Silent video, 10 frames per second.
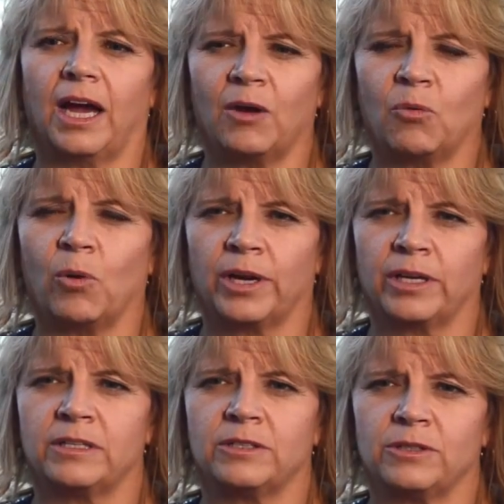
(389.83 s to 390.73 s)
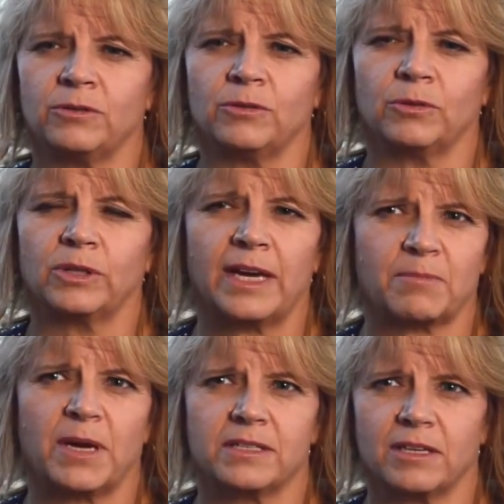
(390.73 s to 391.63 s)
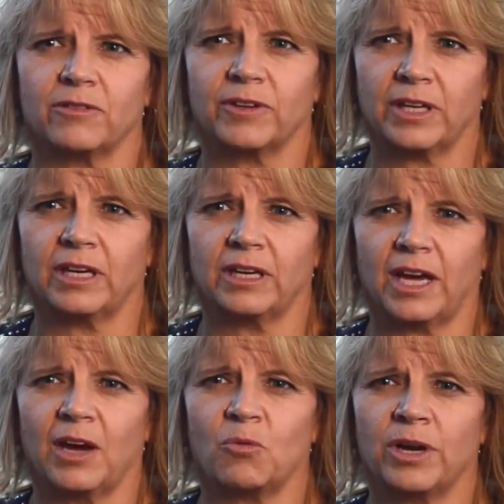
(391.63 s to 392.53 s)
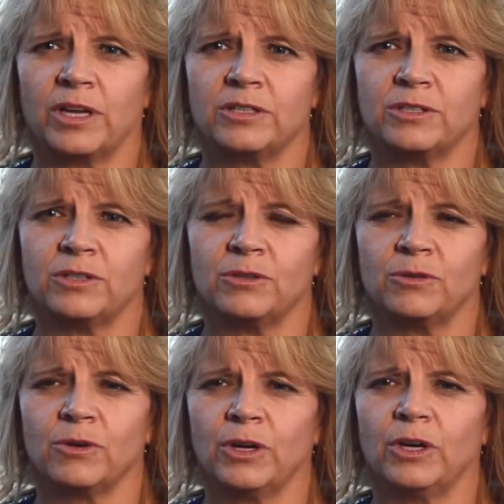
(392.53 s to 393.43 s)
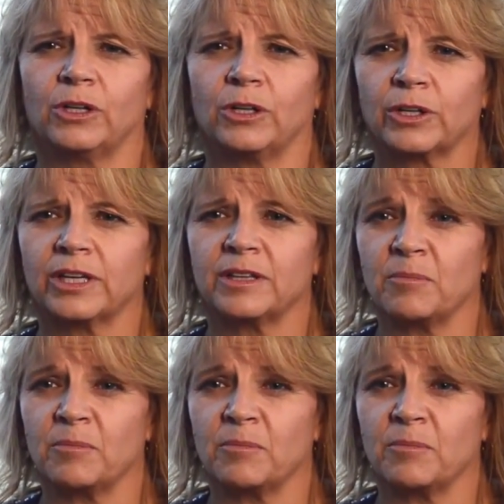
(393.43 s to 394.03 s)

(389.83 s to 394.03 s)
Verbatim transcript: I wanted to like myself again. I wanted to look in the